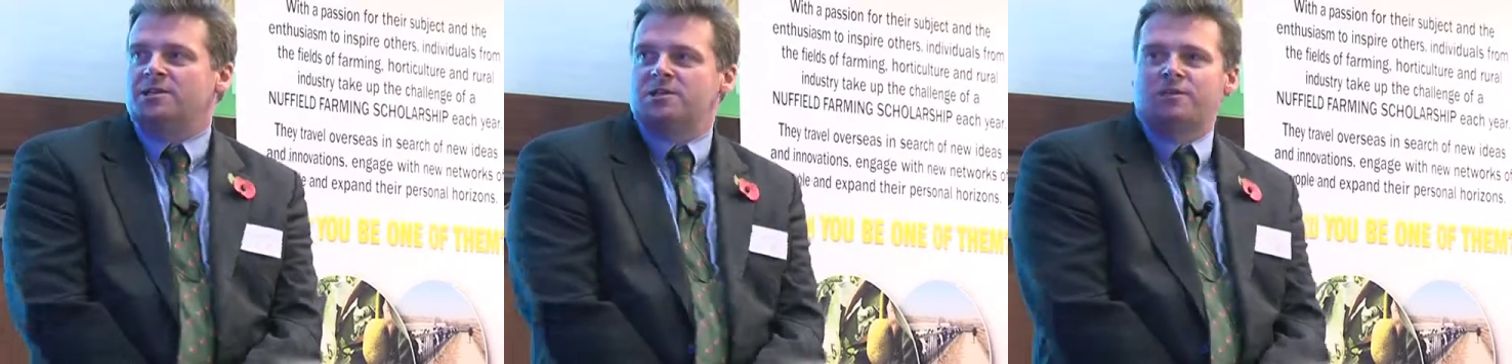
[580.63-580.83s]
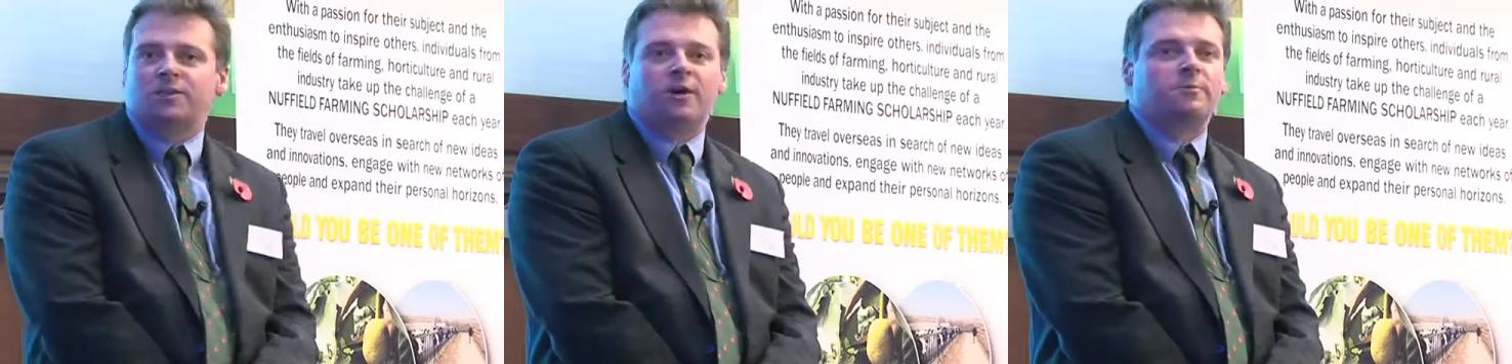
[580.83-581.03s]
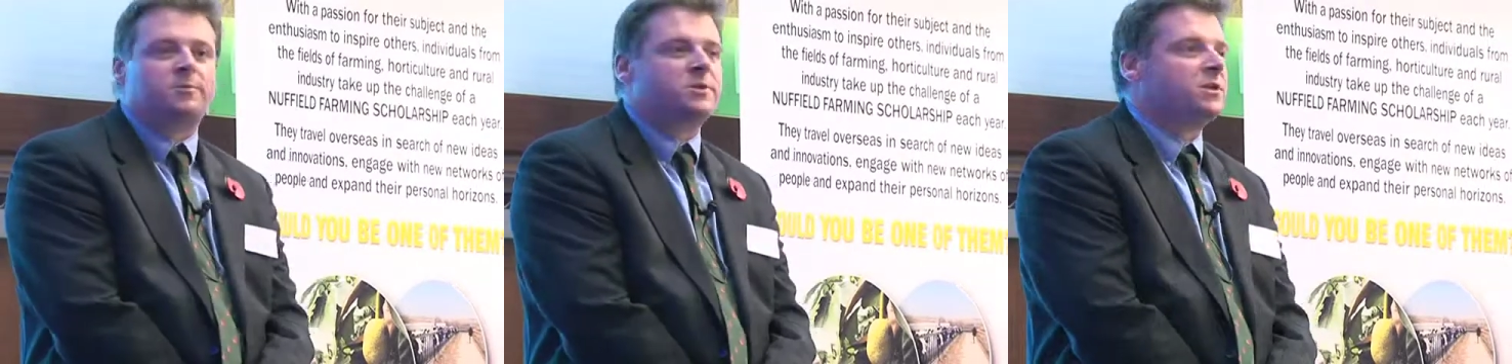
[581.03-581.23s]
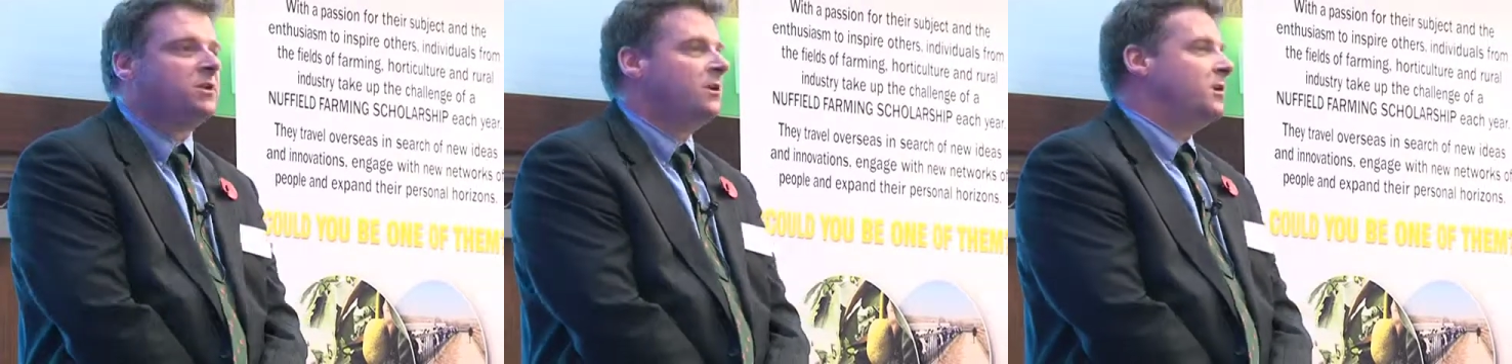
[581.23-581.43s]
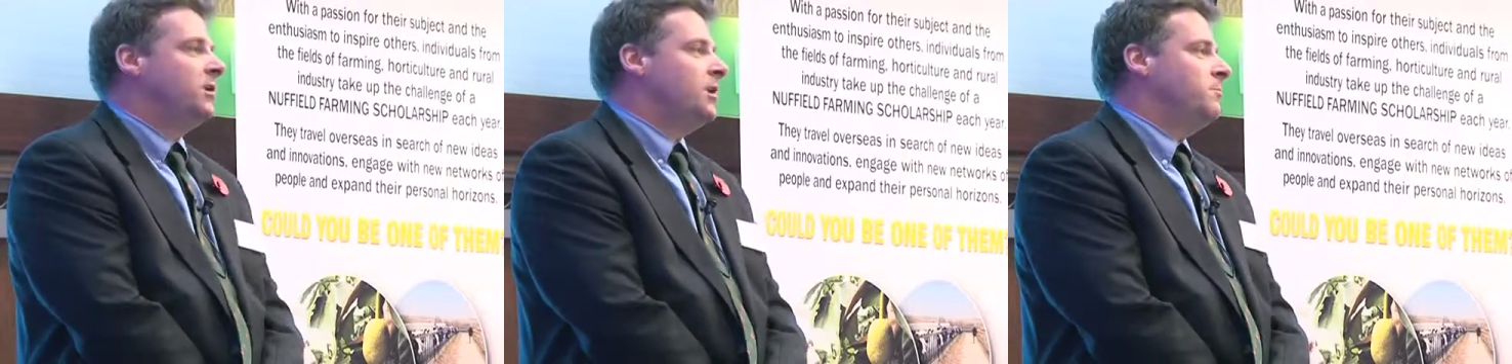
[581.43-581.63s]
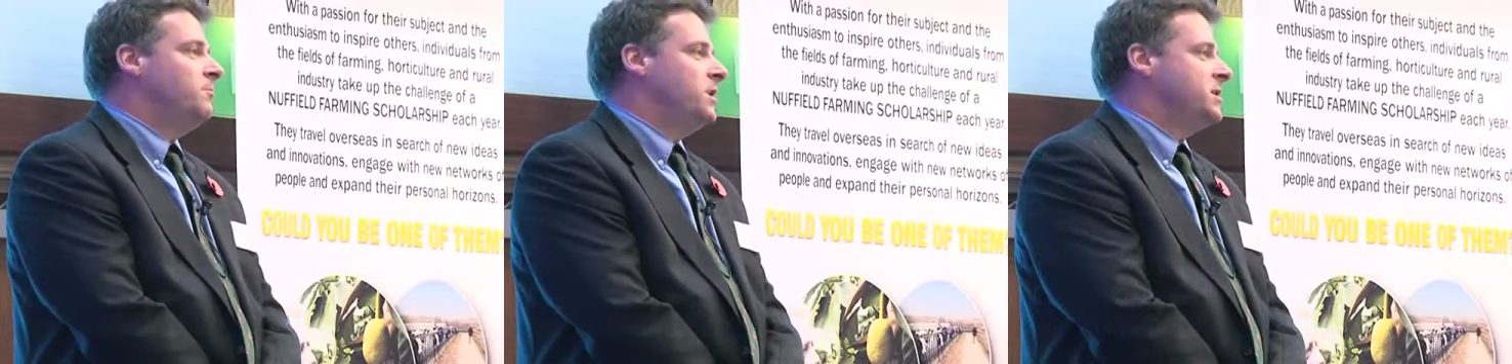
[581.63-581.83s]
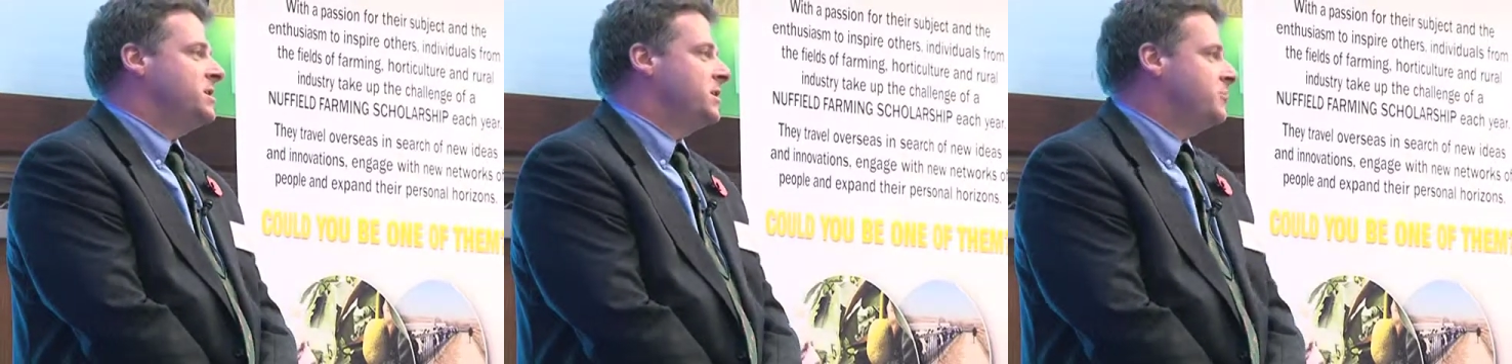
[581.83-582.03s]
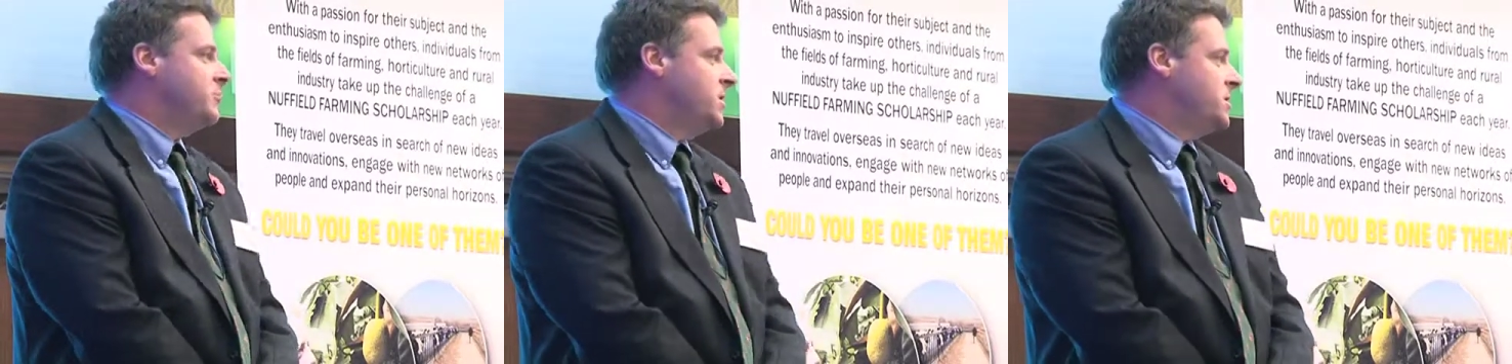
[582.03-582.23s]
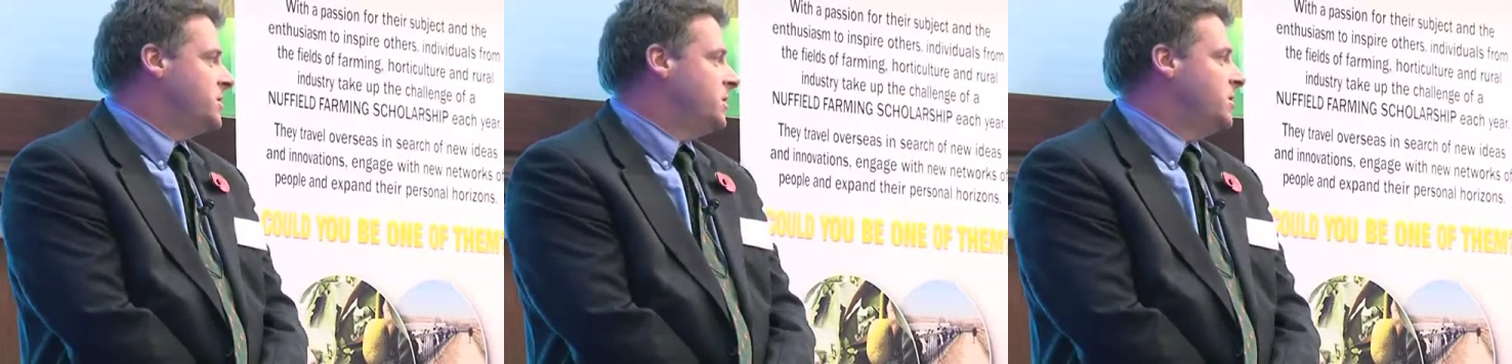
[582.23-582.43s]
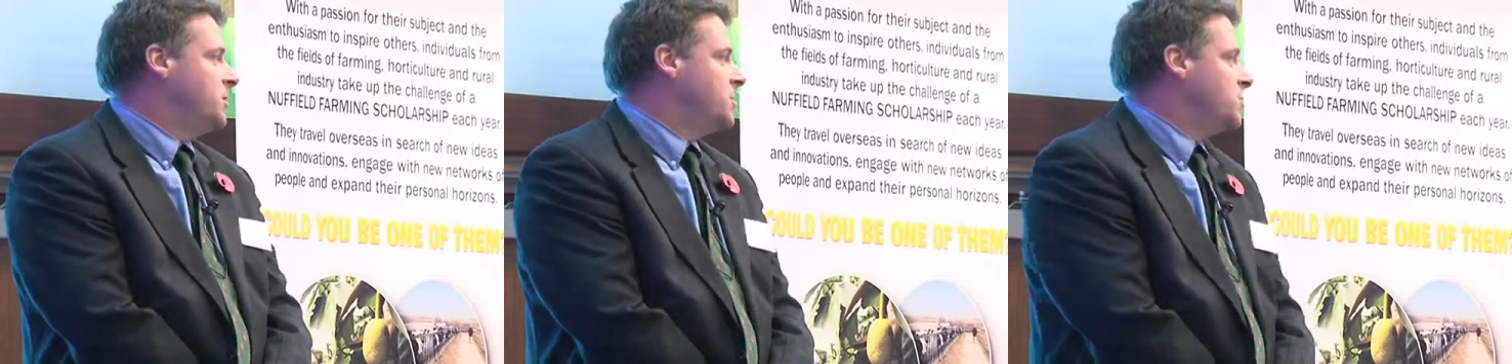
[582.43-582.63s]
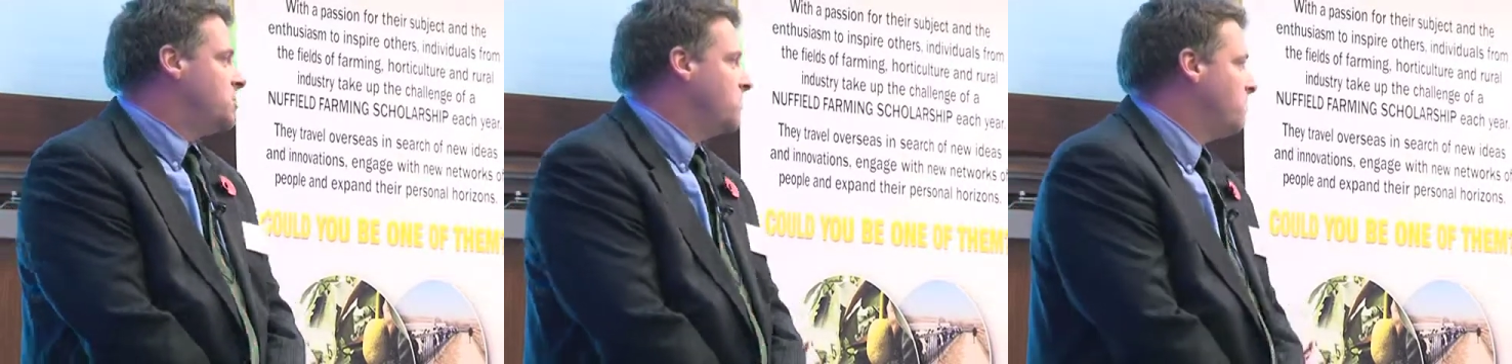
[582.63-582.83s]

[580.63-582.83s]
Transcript: and stops at basic research,